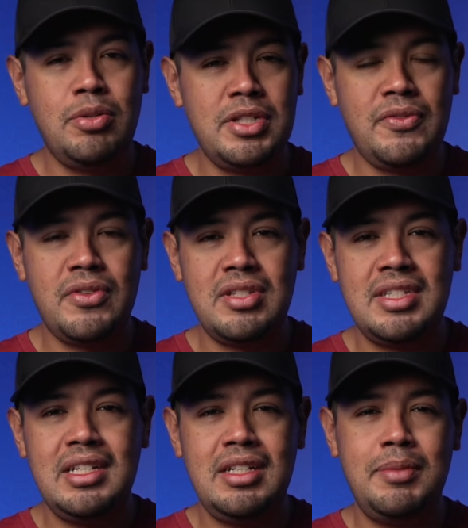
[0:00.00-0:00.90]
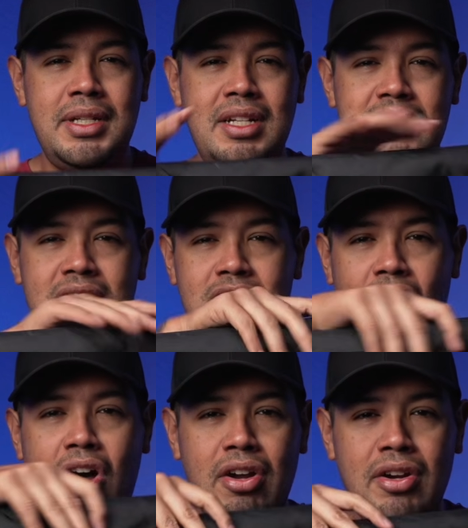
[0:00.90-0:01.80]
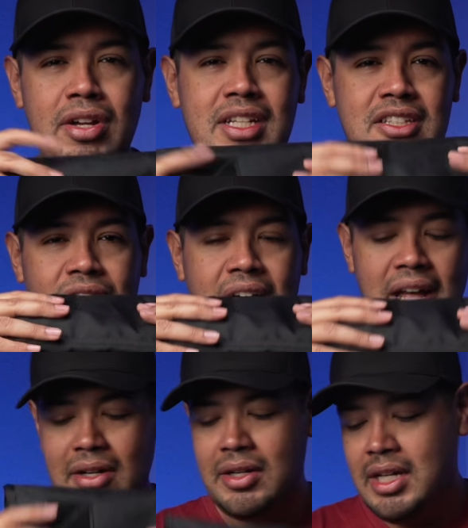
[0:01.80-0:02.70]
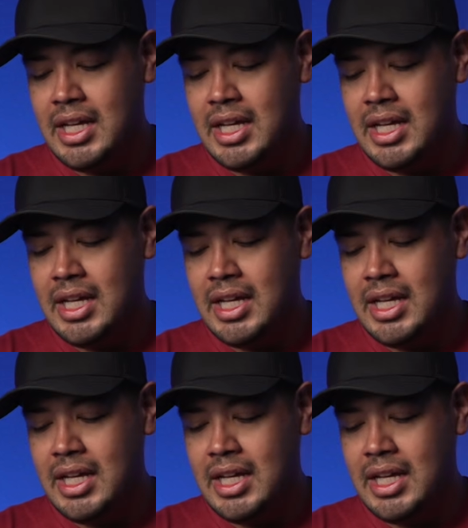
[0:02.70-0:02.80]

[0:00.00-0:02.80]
so much versatility because it's longer and it's flatter.